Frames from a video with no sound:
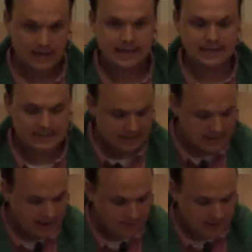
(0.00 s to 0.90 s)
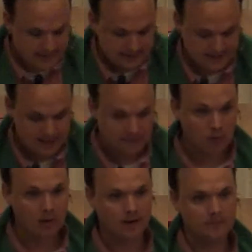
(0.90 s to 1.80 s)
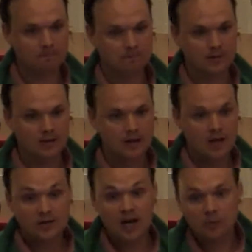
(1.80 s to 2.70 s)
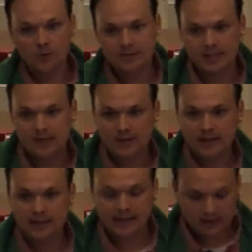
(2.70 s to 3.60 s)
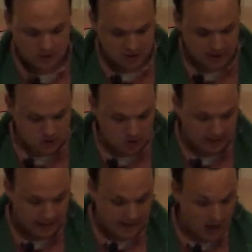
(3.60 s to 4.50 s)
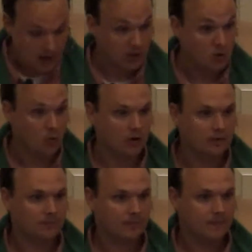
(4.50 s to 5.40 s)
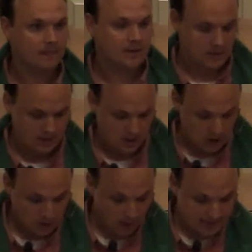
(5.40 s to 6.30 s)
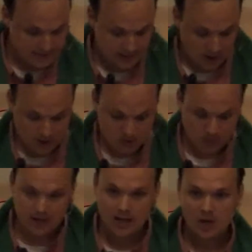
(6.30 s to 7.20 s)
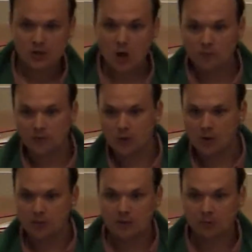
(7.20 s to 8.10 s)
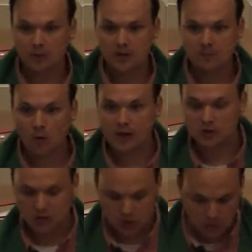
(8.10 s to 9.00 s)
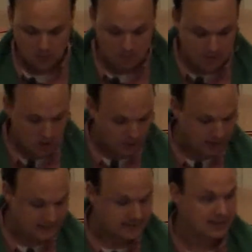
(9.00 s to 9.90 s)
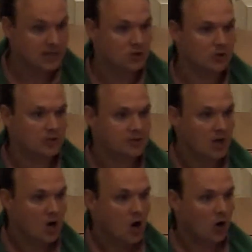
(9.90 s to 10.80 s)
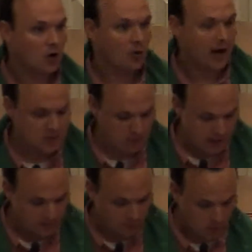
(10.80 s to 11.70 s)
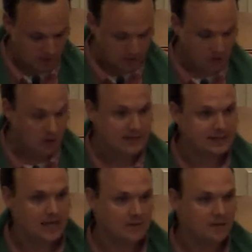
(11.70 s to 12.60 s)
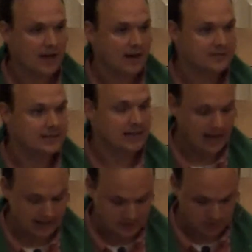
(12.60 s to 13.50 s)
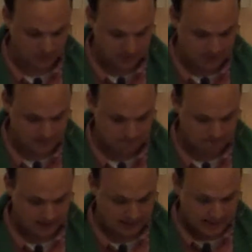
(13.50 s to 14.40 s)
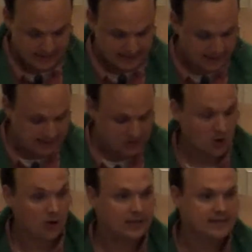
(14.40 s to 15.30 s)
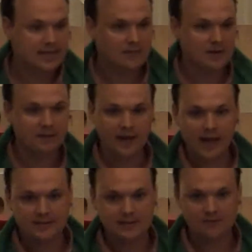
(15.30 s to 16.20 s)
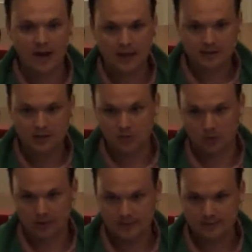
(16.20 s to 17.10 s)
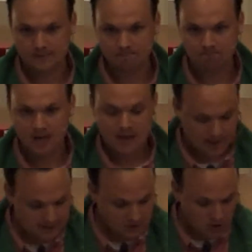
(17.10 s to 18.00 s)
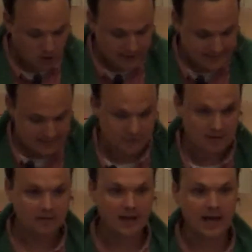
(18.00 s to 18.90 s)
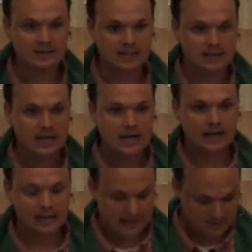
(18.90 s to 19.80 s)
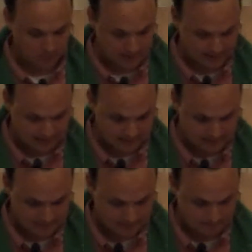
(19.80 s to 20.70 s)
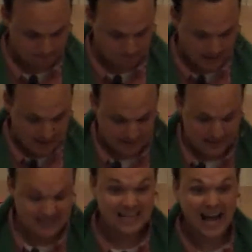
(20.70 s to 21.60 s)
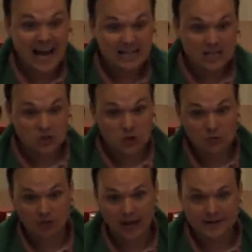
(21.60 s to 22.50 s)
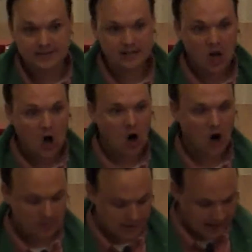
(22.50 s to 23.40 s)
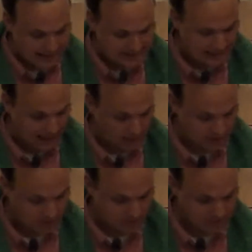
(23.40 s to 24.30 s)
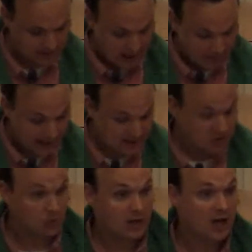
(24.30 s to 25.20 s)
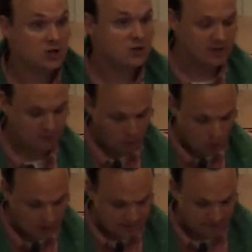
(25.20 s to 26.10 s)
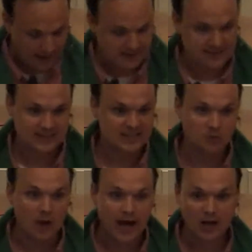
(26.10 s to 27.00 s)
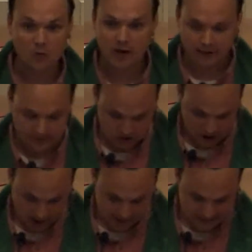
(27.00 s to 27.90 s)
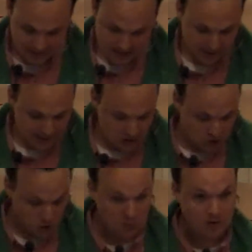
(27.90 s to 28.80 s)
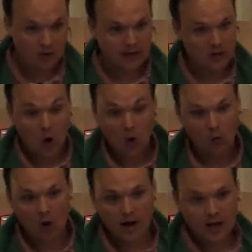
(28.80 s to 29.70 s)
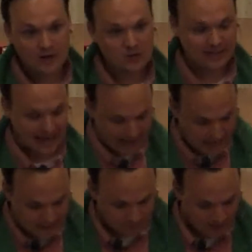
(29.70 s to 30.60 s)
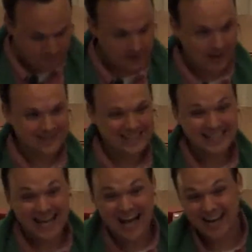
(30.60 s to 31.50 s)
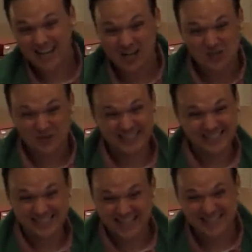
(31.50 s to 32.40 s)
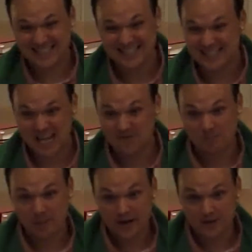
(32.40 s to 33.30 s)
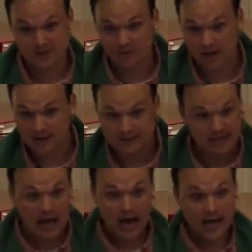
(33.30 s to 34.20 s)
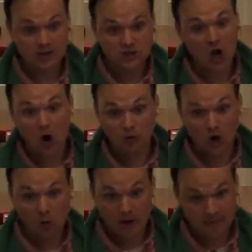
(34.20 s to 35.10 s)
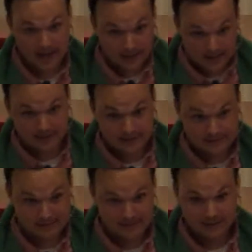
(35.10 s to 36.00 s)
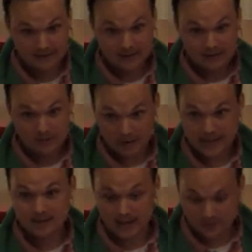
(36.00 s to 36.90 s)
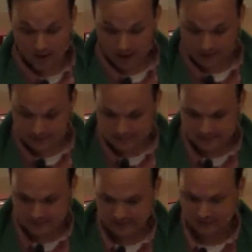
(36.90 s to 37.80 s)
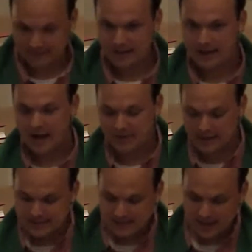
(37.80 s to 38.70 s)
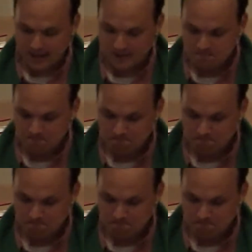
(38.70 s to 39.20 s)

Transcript: He said, The evidence is everywhere, numbers even an English teacher cannot ignore. Across the country, no fewer than 3.2 million seniors are graduating from more than 37,000 high schools. He said that's 37,000 valedictorians, that's 37,000 class presidents, that's 92,000 harmonizing altos. That's 340,000 swag wearing jocks. That's 2,185,967 pairs of Uggs. I don't know what that is, but that's a lot of Uggs. And then he said,